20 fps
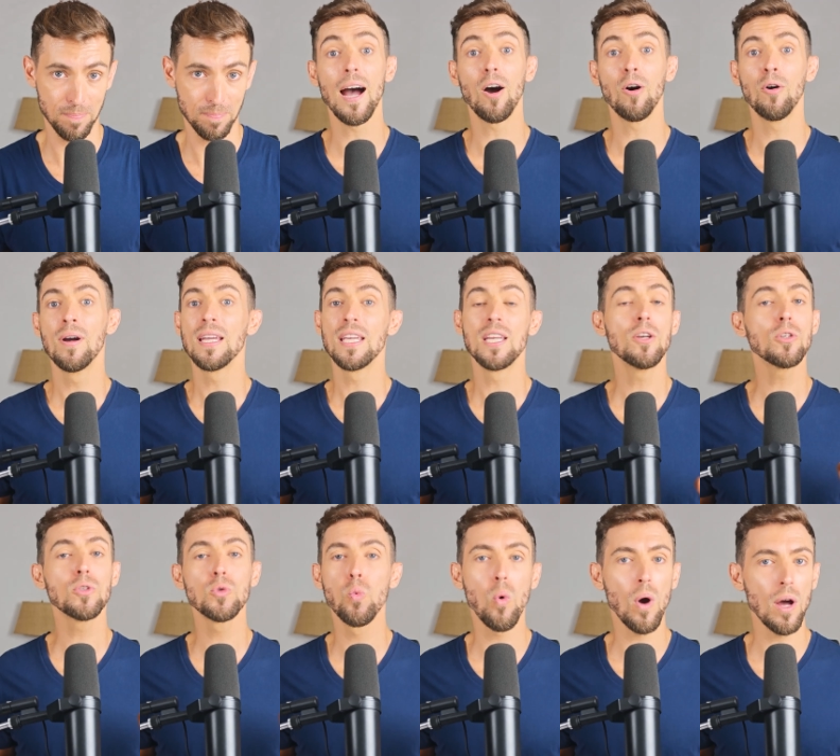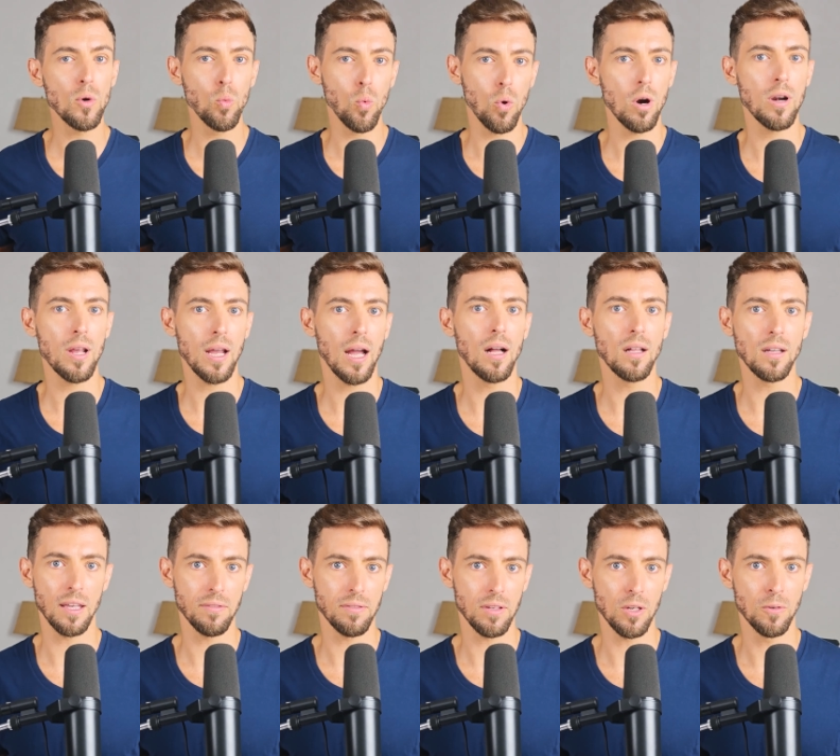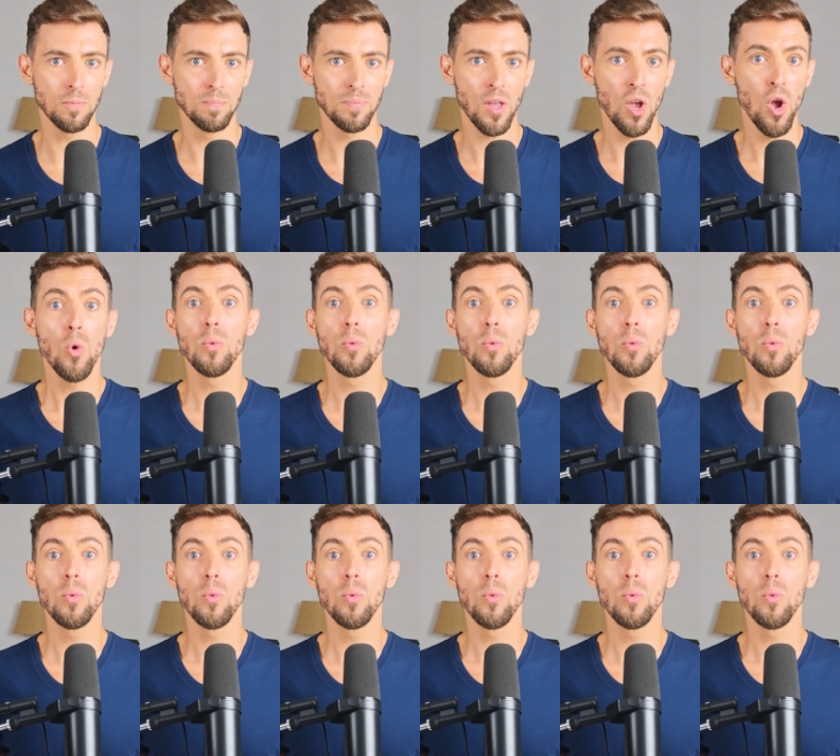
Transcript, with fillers: Now, here's one warning I'll give you.